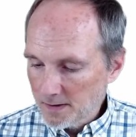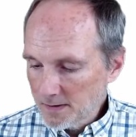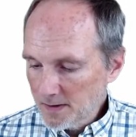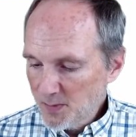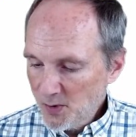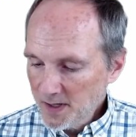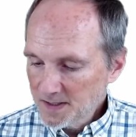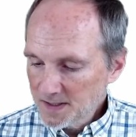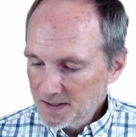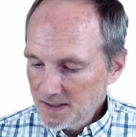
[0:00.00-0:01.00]
the point is
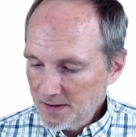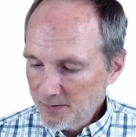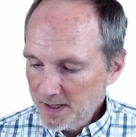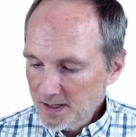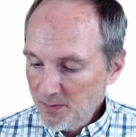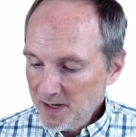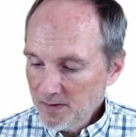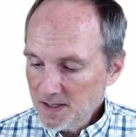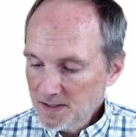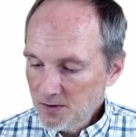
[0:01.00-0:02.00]
just that if we compare
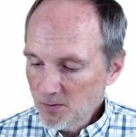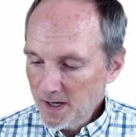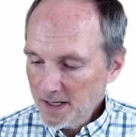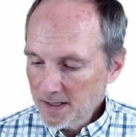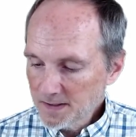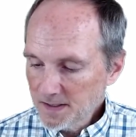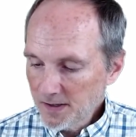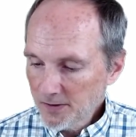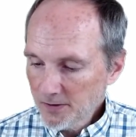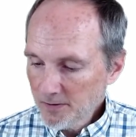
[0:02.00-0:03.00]
these two rankings
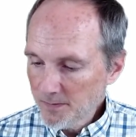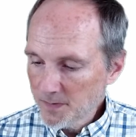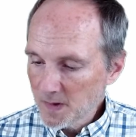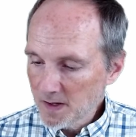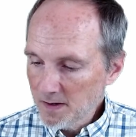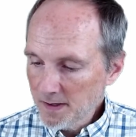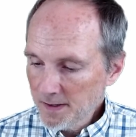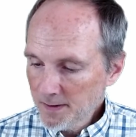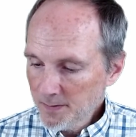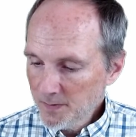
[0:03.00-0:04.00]
here,
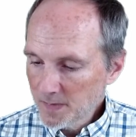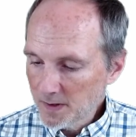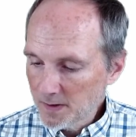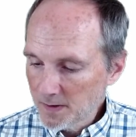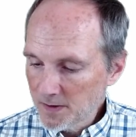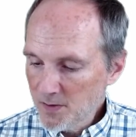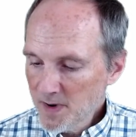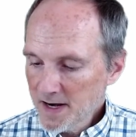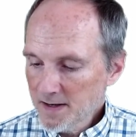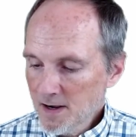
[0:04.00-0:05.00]
you
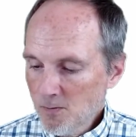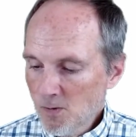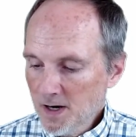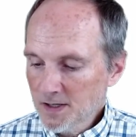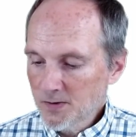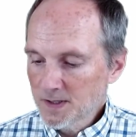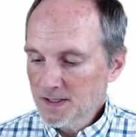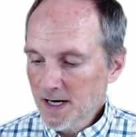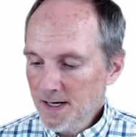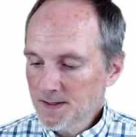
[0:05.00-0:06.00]
might not want to
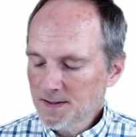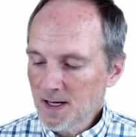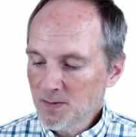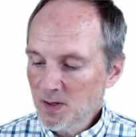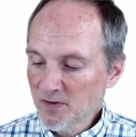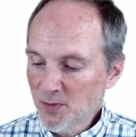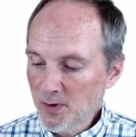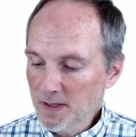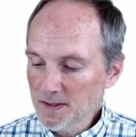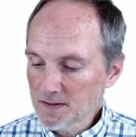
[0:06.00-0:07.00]
assign the same number of
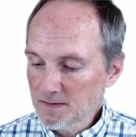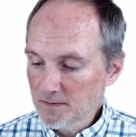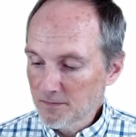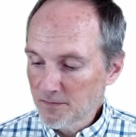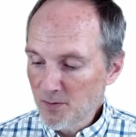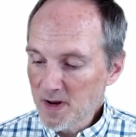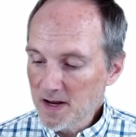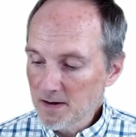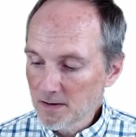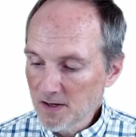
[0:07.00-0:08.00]
points for
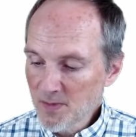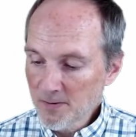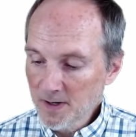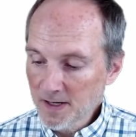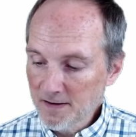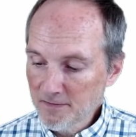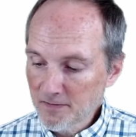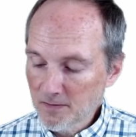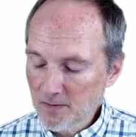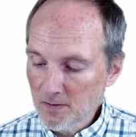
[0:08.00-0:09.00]
B. You might want to give
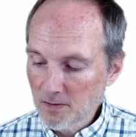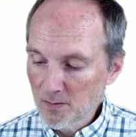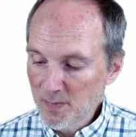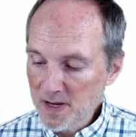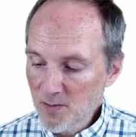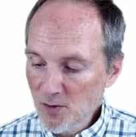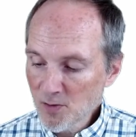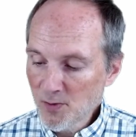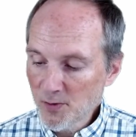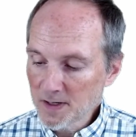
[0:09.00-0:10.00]
B more
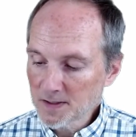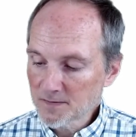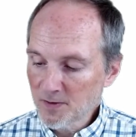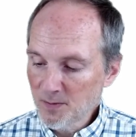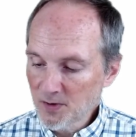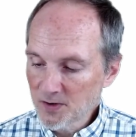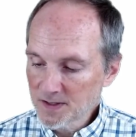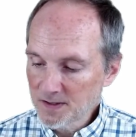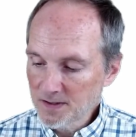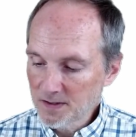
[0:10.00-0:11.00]
points from
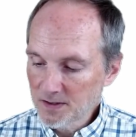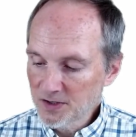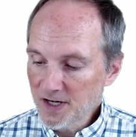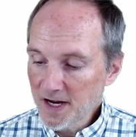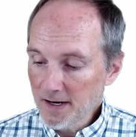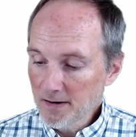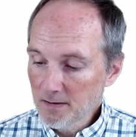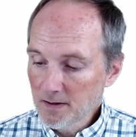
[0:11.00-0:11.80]
person J.